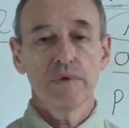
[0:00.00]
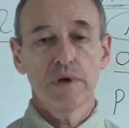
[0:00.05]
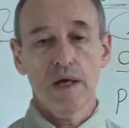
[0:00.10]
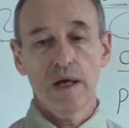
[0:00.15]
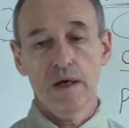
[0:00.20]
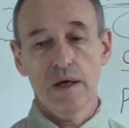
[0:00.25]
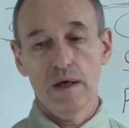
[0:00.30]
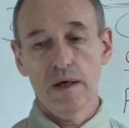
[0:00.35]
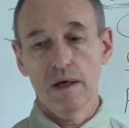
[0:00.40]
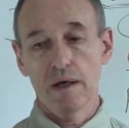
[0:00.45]

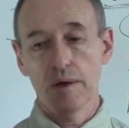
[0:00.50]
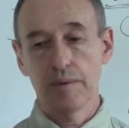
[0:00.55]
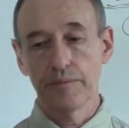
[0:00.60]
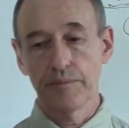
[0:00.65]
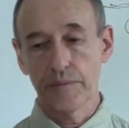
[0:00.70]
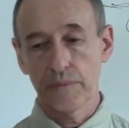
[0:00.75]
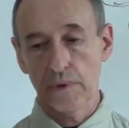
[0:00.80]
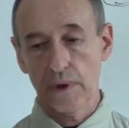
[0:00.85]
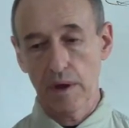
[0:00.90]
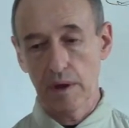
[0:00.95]

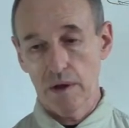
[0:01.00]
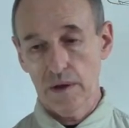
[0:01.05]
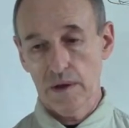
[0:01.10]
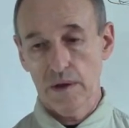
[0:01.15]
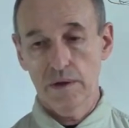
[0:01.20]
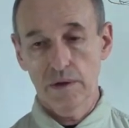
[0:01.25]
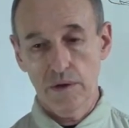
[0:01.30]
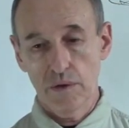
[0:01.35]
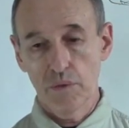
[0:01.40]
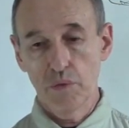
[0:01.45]
Um,
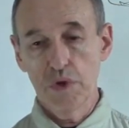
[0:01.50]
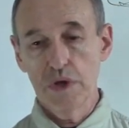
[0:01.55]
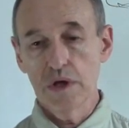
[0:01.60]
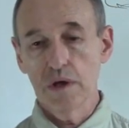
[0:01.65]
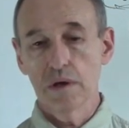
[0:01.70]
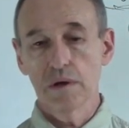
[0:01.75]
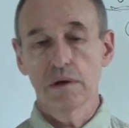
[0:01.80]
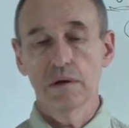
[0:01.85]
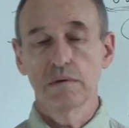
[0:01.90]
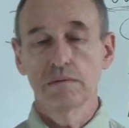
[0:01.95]

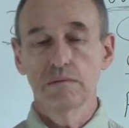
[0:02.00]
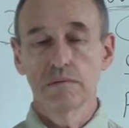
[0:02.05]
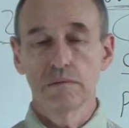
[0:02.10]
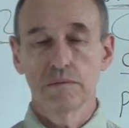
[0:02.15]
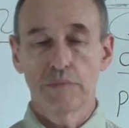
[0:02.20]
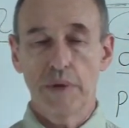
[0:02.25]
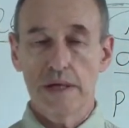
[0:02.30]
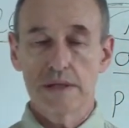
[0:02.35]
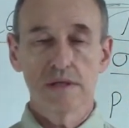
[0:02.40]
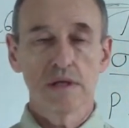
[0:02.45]
we
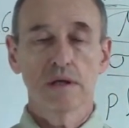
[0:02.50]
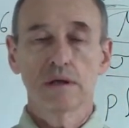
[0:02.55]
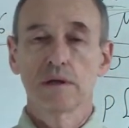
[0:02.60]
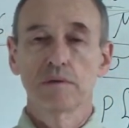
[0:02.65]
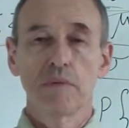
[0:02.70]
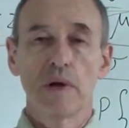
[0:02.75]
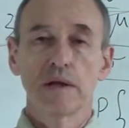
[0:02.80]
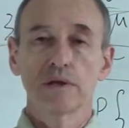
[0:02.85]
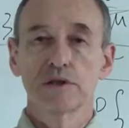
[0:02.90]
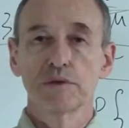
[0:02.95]
basically
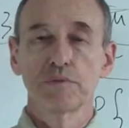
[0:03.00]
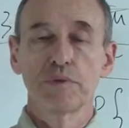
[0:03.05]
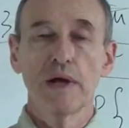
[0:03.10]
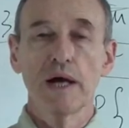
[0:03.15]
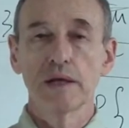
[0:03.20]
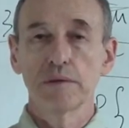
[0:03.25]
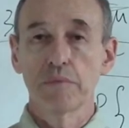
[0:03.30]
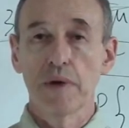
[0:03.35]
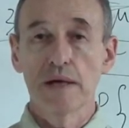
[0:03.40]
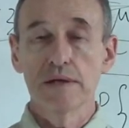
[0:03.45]

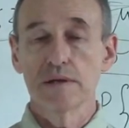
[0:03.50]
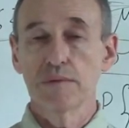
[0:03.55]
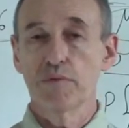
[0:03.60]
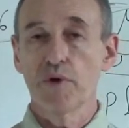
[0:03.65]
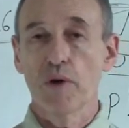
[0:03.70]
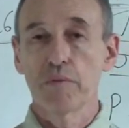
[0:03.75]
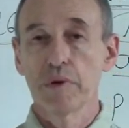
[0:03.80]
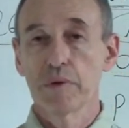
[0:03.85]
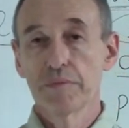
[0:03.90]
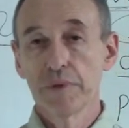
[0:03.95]
multiply by the
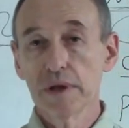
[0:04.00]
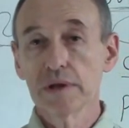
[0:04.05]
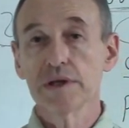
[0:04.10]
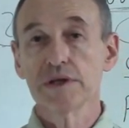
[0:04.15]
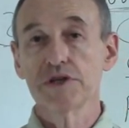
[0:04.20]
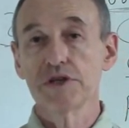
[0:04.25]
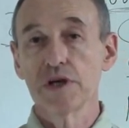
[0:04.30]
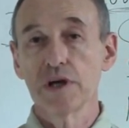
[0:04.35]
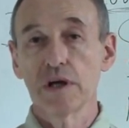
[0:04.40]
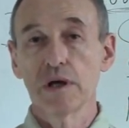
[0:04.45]

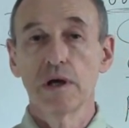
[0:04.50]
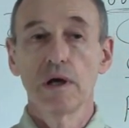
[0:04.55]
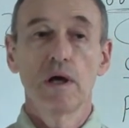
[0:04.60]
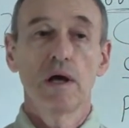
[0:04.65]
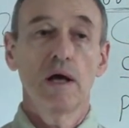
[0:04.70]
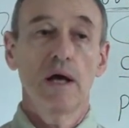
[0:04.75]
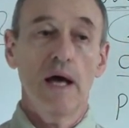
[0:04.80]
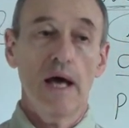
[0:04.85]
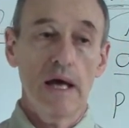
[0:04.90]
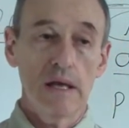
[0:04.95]
probability,
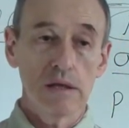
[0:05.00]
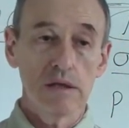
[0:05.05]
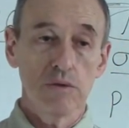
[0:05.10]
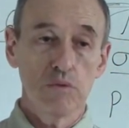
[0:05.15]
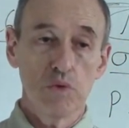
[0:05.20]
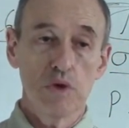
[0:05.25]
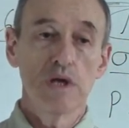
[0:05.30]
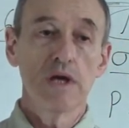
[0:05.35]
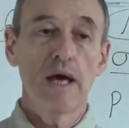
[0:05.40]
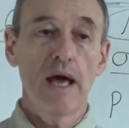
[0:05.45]
and
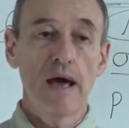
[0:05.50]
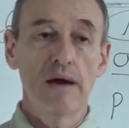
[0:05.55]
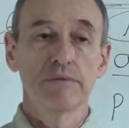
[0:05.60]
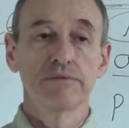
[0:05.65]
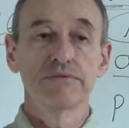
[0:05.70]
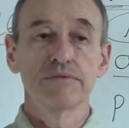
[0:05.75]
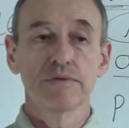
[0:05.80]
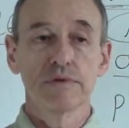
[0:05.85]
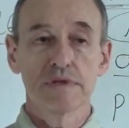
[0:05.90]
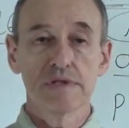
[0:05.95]
we
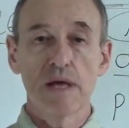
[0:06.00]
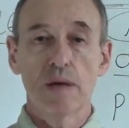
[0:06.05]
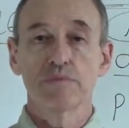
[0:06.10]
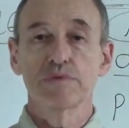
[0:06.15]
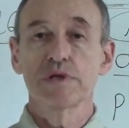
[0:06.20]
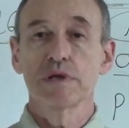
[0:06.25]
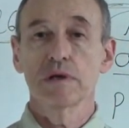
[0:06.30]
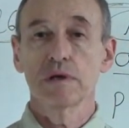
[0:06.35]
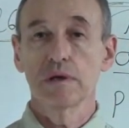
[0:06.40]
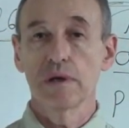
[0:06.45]
have
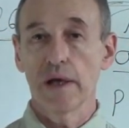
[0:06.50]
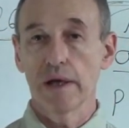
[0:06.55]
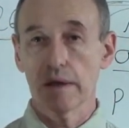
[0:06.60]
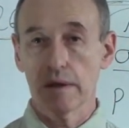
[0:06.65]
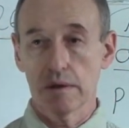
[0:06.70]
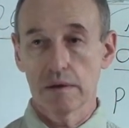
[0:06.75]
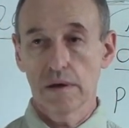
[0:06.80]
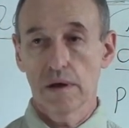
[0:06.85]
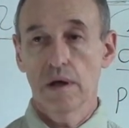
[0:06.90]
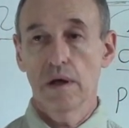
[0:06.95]
something
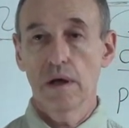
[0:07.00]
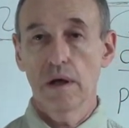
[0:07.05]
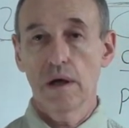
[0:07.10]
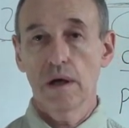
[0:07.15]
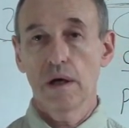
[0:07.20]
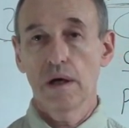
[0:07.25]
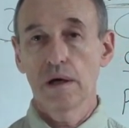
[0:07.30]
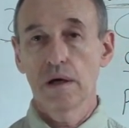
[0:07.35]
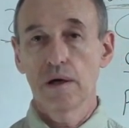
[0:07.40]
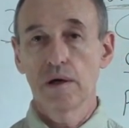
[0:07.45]
like
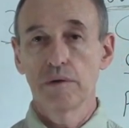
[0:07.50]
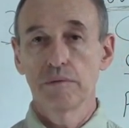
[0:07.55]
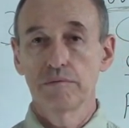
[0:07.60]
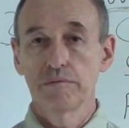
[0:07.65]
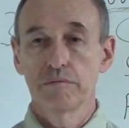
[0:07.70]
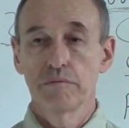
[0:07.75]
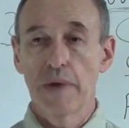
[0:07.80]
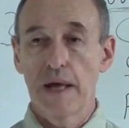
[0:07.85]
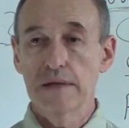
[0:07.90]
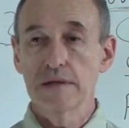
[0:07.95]
um,
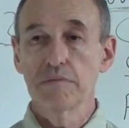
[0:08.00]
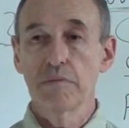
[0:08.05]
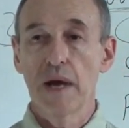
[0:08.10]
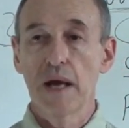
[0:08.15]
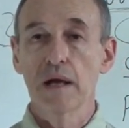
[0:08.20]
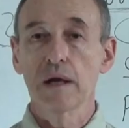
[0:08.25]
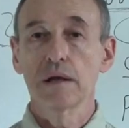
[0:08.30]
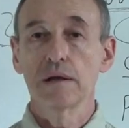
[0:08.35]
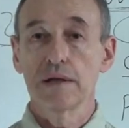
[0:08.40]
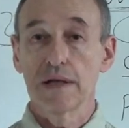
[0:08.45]

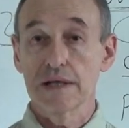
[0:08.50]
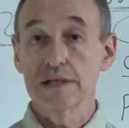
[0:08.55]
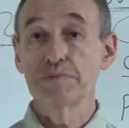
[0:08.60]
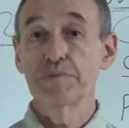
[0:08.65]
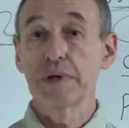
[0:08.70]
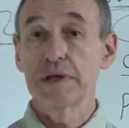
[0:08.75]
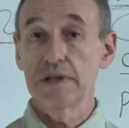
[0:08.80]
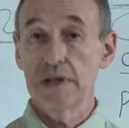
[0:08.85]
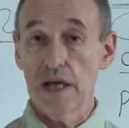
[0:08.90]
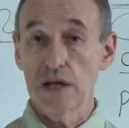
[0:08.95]
mathematical
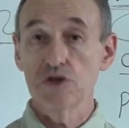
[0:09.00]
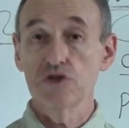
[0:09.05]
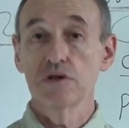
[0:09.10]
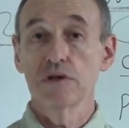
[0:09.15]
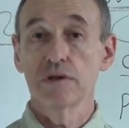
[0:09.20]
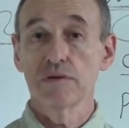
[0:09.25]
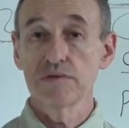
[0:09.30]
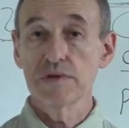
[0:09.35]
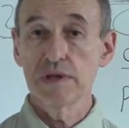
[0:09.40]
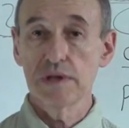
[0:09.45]

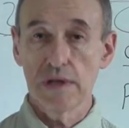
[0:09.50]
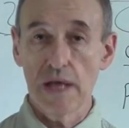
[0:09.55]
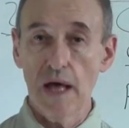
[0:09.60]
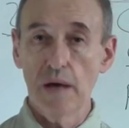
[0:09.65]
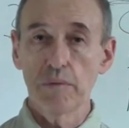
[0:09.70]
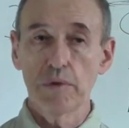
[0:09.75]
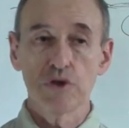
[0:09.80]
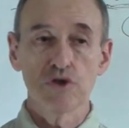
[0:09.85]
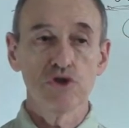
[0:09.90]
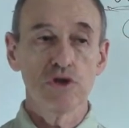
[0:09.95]
expectation of the
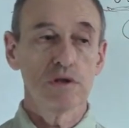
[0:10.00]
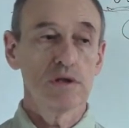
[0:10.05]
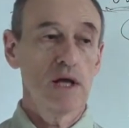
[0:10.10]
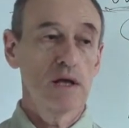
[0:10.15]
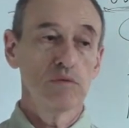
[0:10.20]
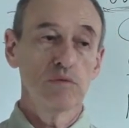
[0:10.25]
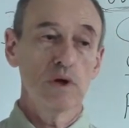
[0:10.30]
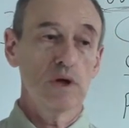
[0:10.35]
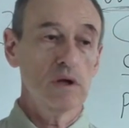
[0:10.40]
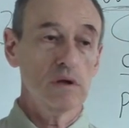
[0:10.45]
damage, and
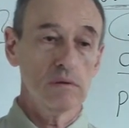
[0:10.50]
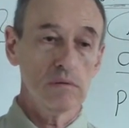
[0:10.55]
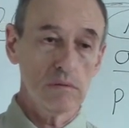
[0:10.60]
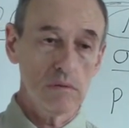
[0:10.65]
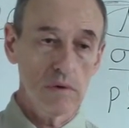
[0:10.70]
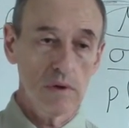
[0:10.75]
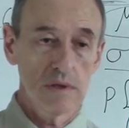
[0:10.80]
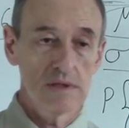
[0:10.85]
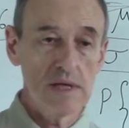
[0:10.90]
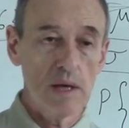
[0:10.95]
then we can
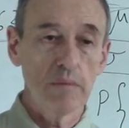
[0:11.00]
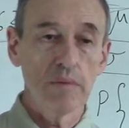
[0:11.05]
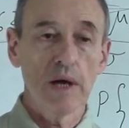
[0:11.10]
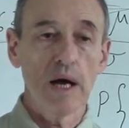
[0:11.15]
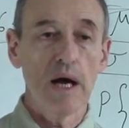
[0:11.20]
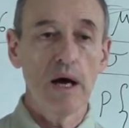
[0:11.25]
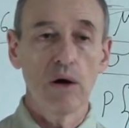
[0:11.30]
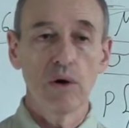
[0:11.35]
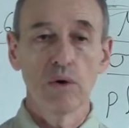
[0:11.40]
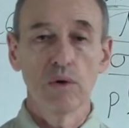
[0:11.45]

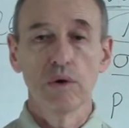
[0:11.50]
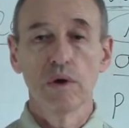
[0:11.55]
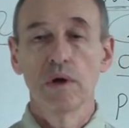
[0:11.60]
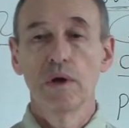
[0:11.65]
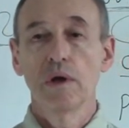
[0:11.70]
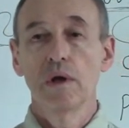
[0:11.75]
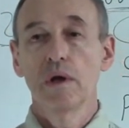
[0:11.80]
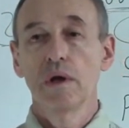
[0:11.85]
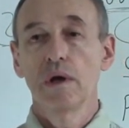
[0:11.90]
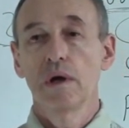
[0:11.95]
somehow
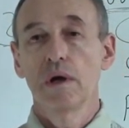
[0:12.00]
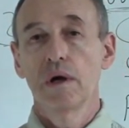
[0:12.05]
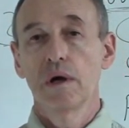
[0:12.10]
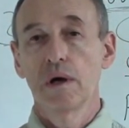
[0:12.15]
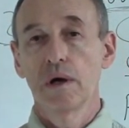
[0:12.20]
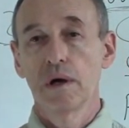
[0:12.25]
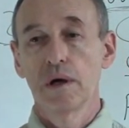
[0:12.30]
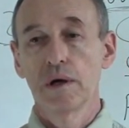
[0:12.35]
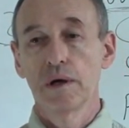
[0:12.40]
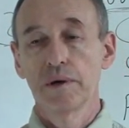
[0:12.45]

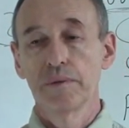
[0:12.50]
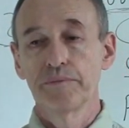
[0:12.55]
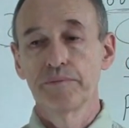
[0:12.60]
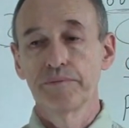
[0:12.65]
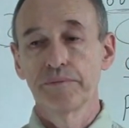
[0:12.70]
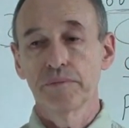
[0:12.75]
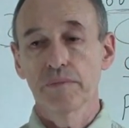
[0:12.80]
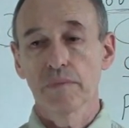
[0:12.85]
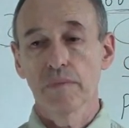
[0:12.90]
um,